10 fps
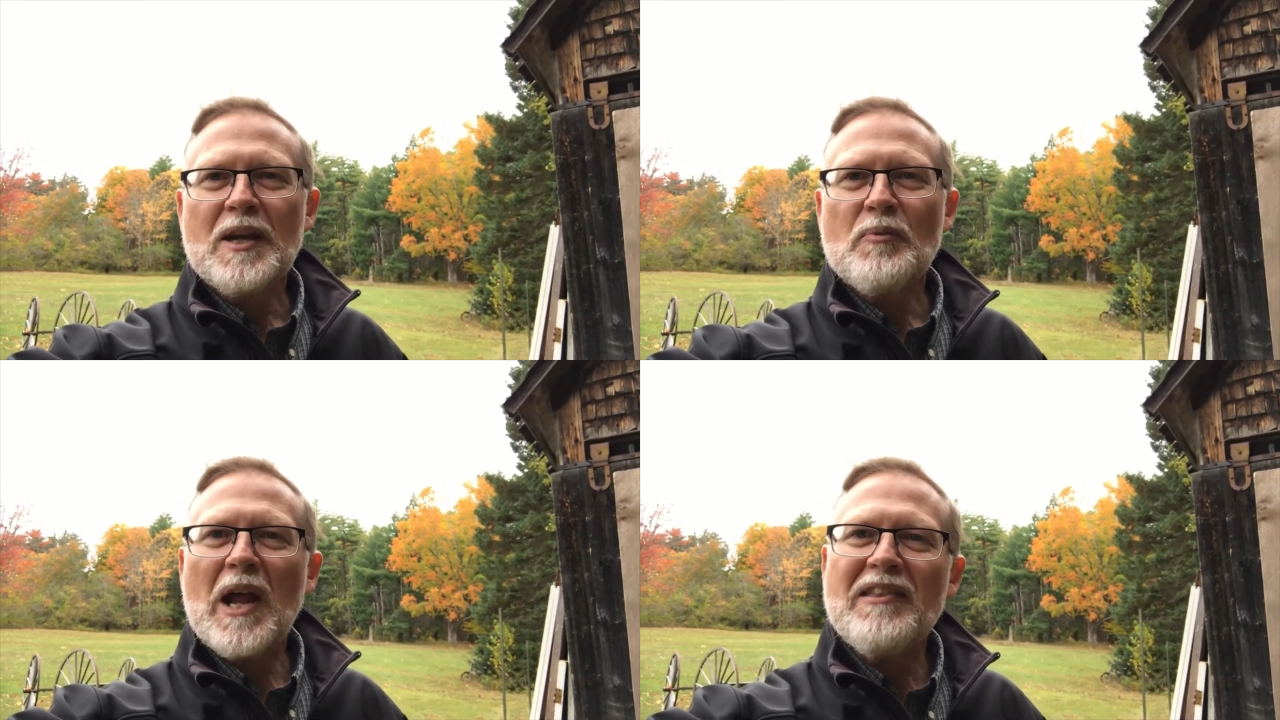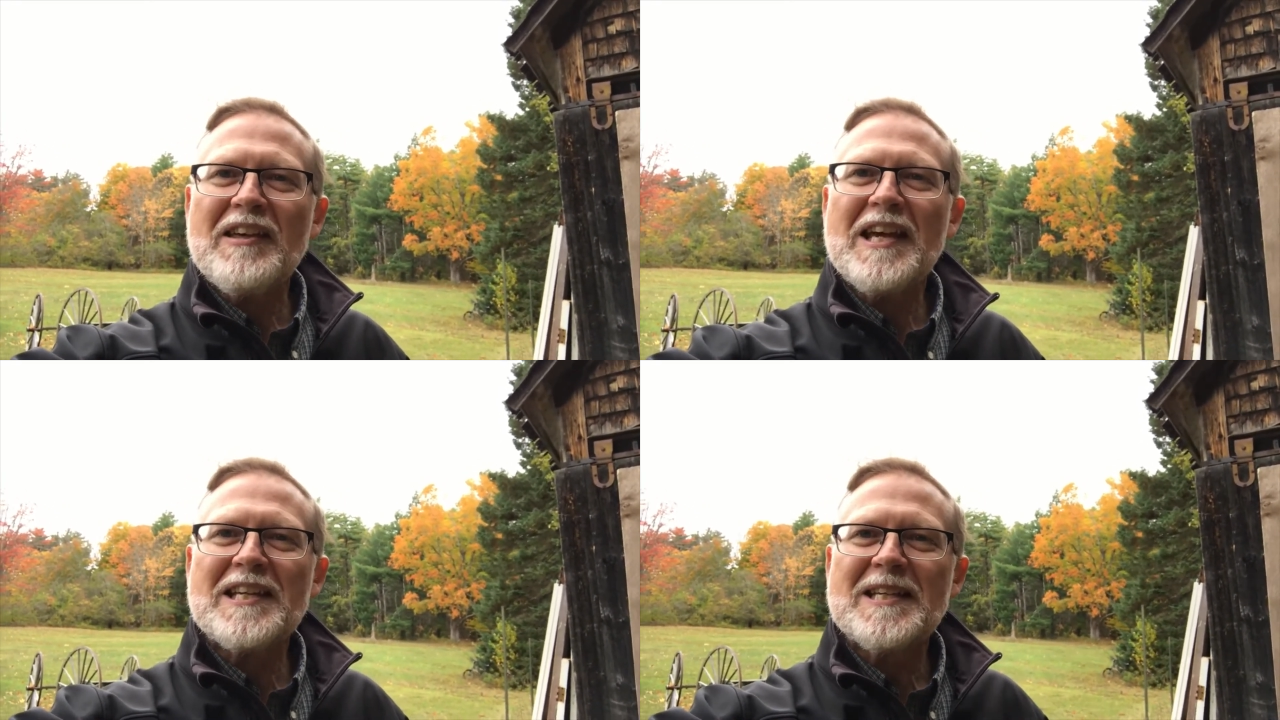But I
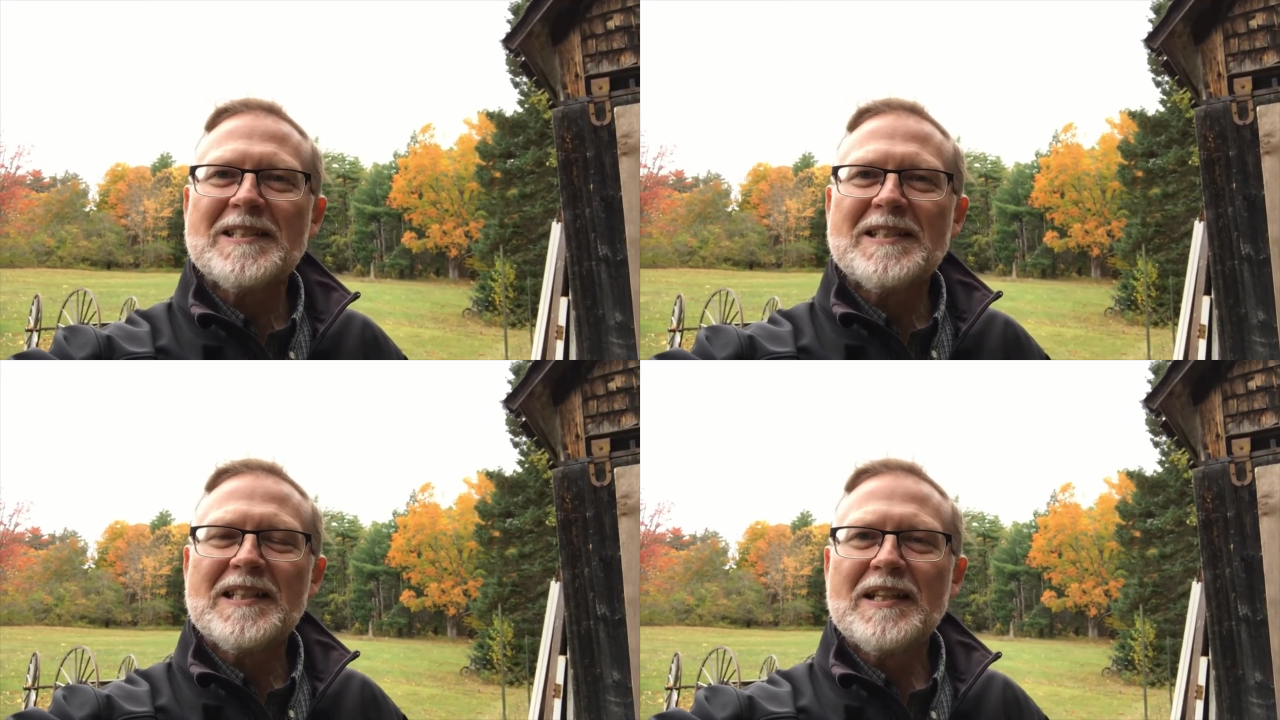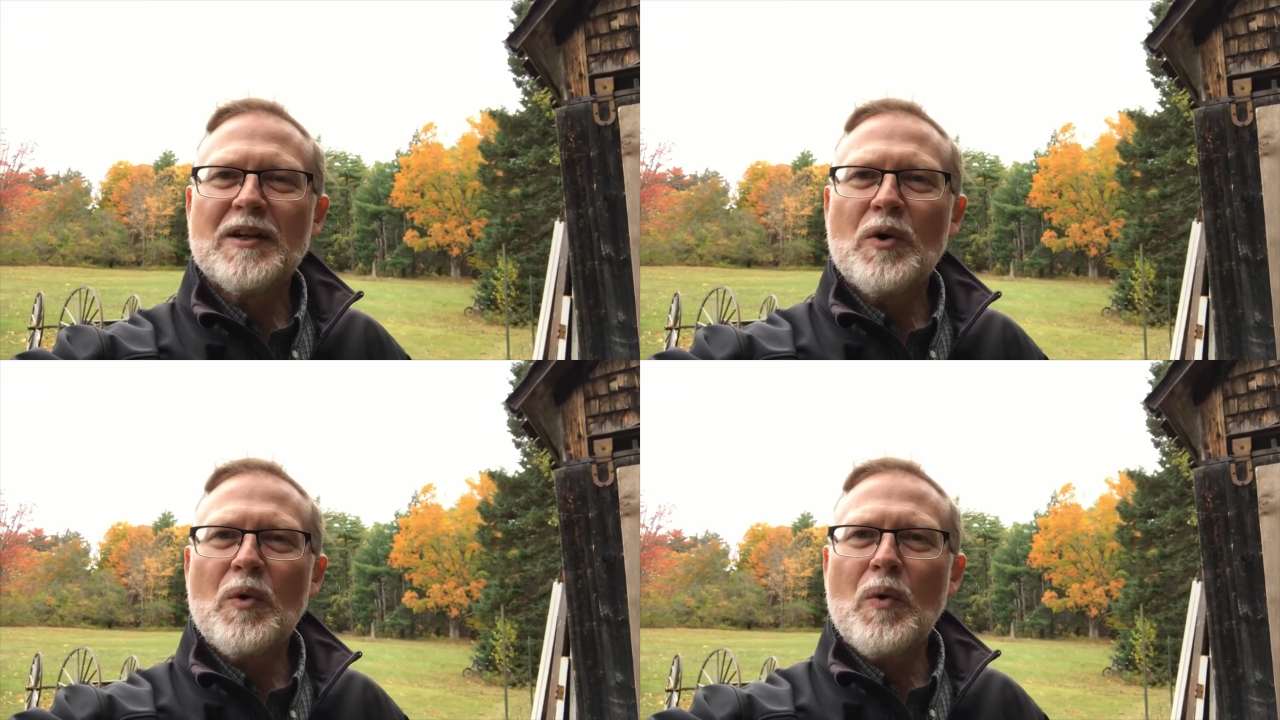think
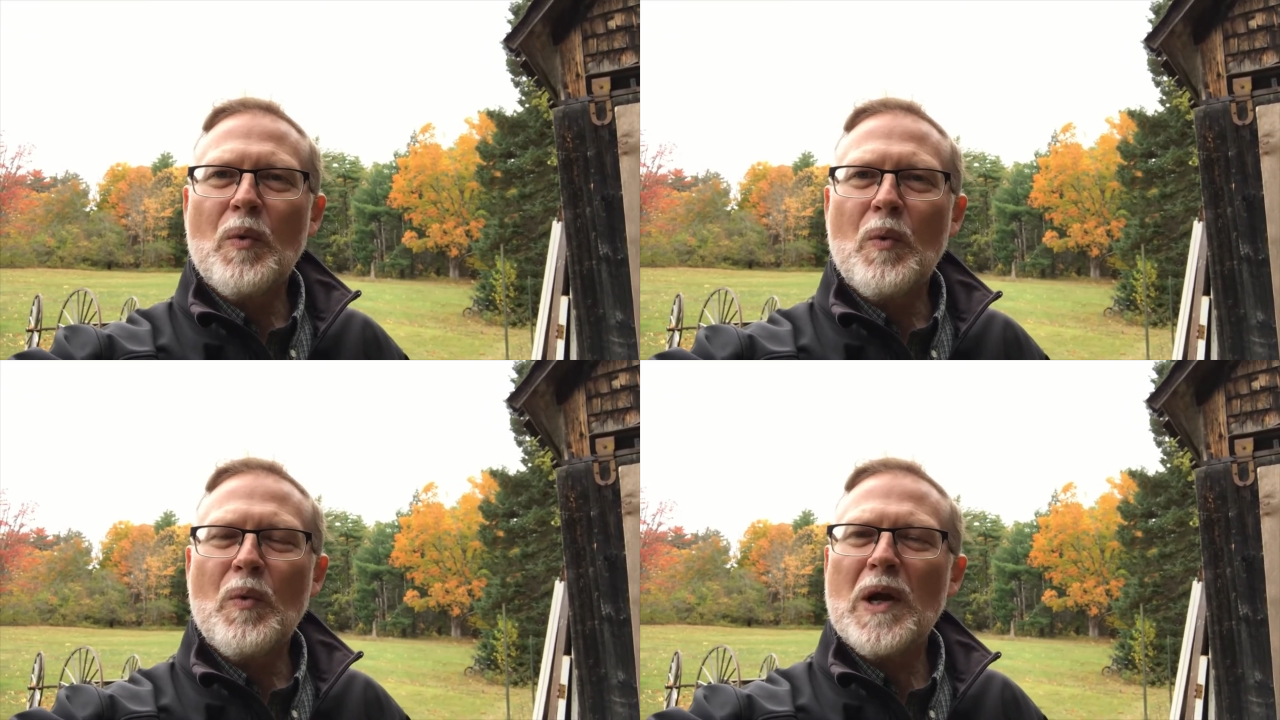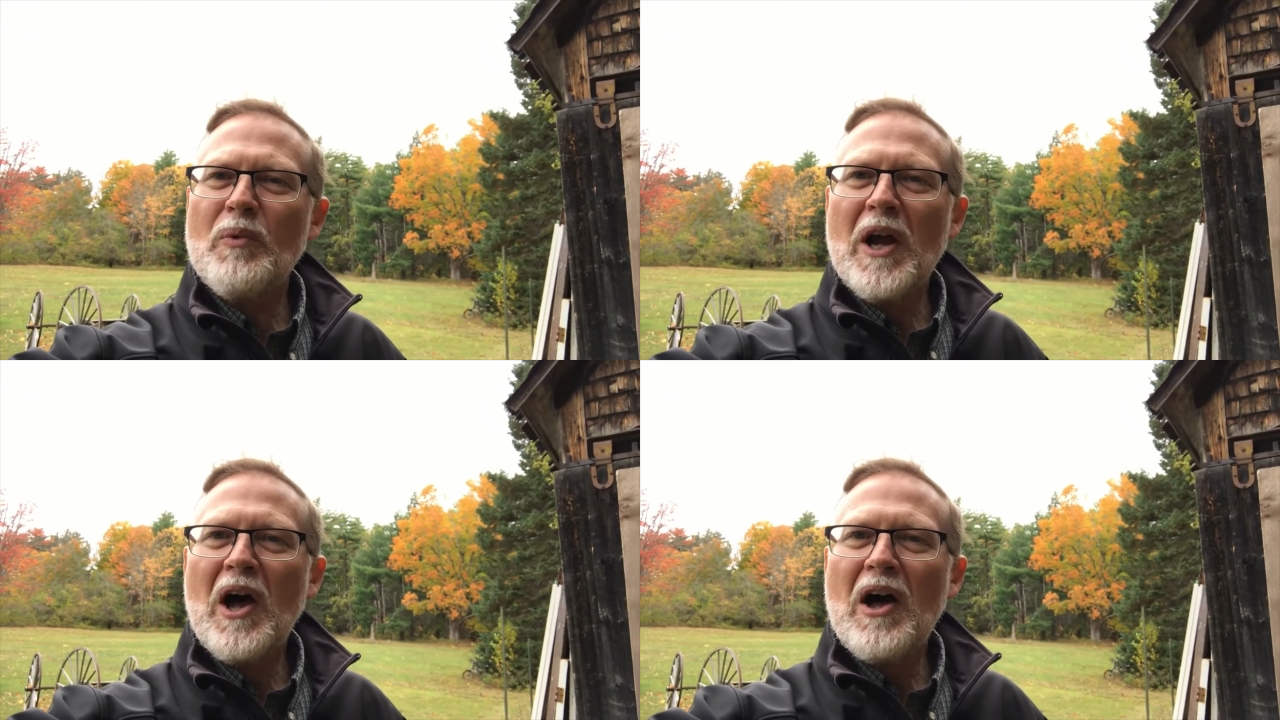when
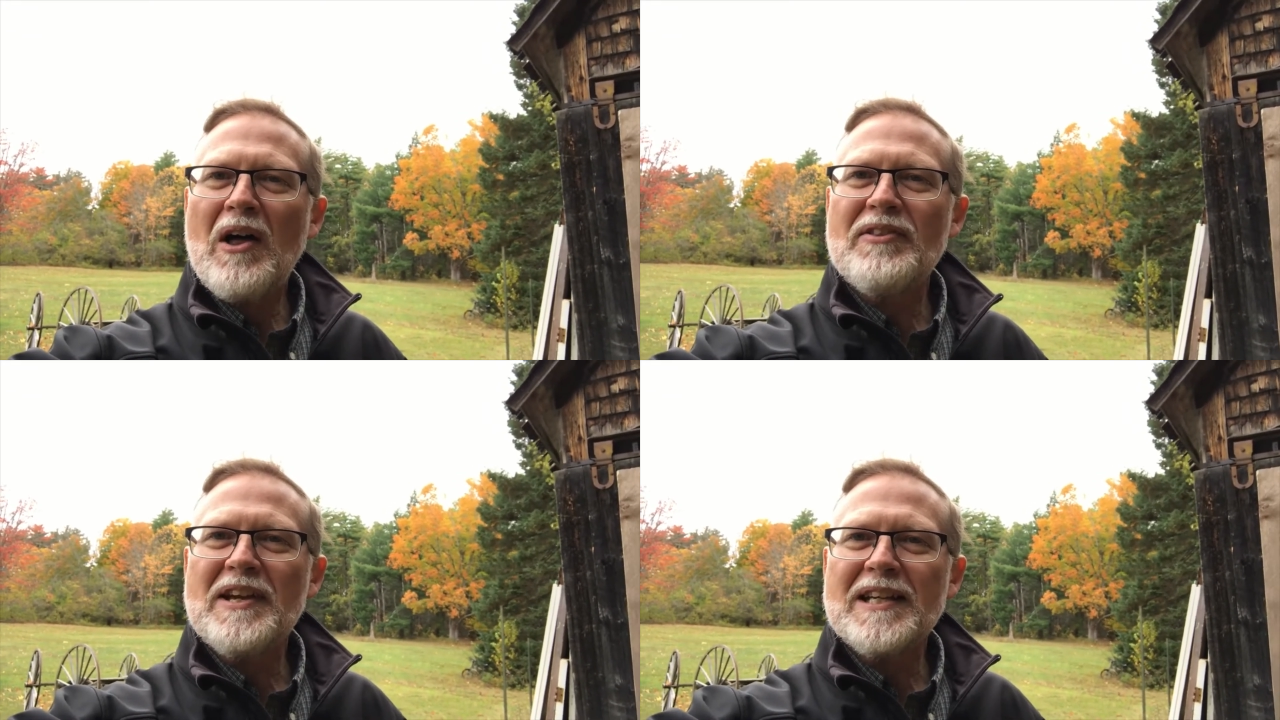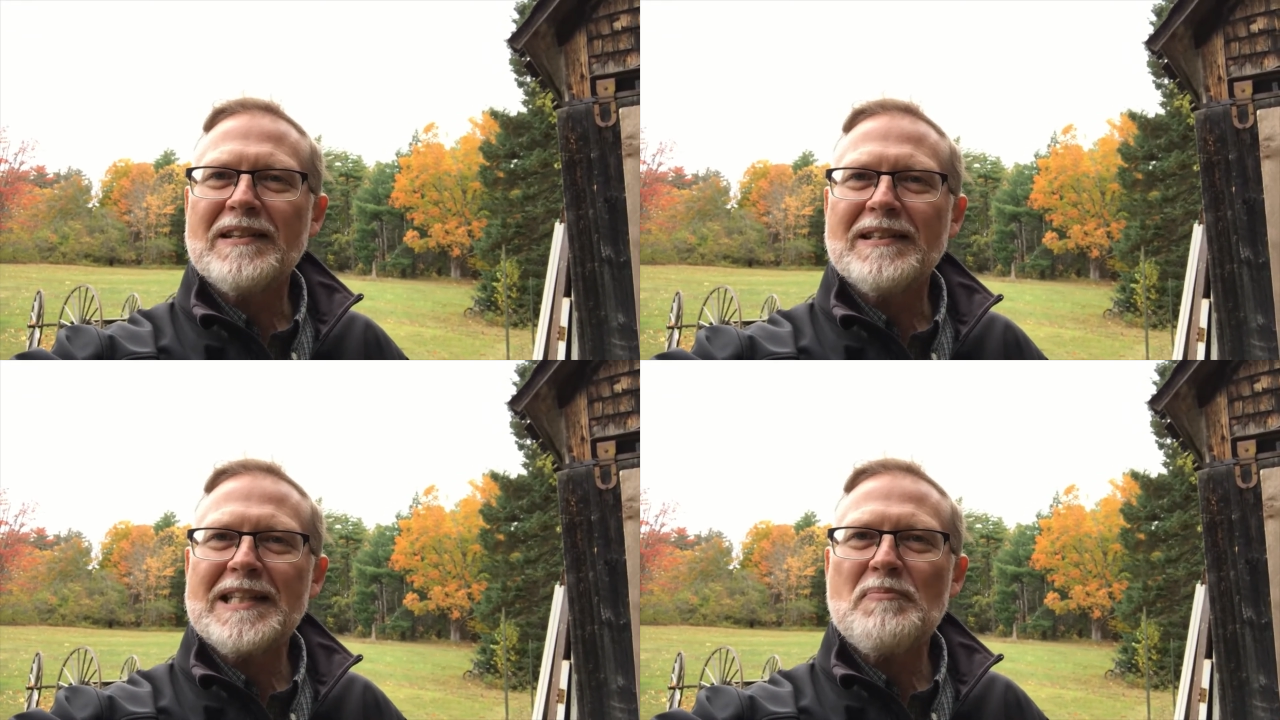we all think
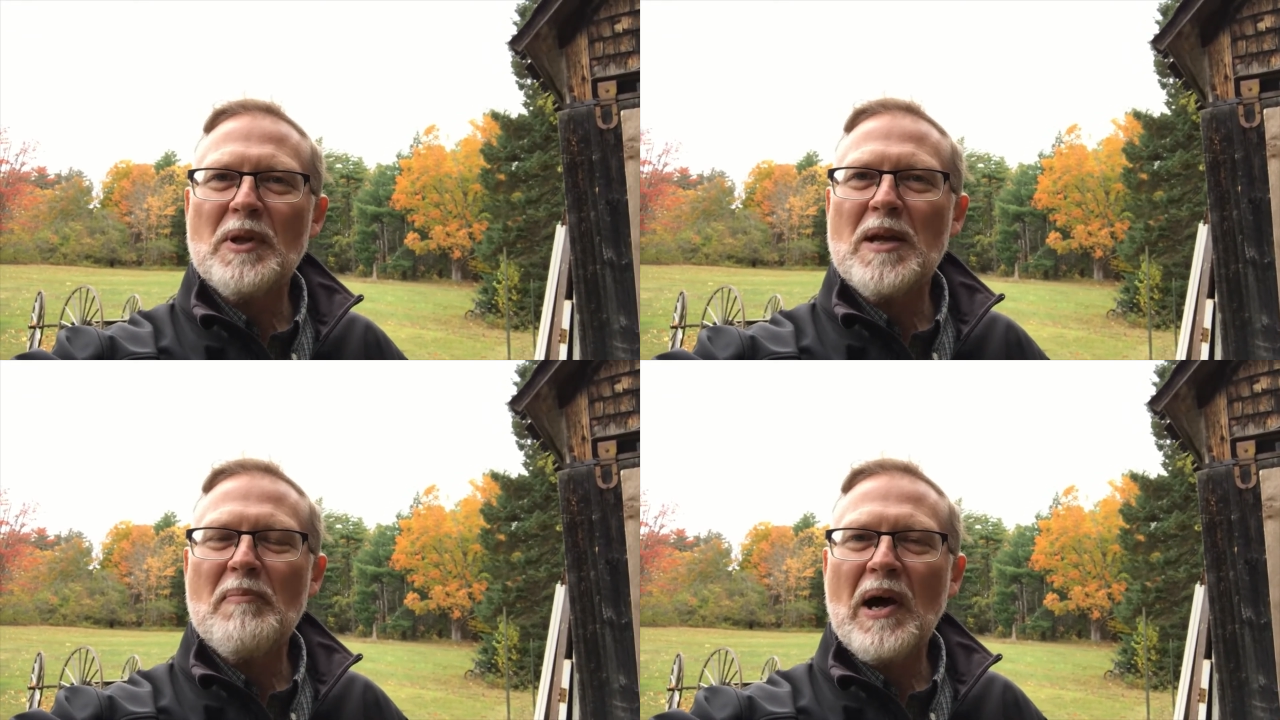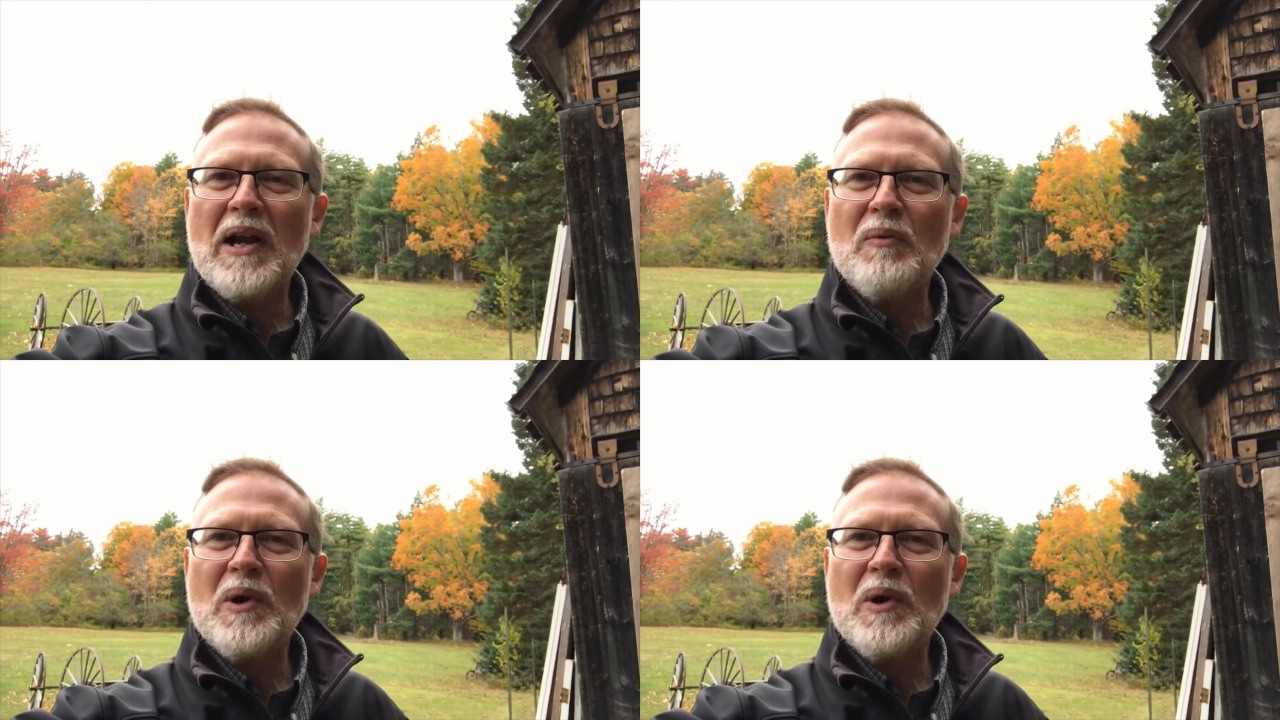deeply about it,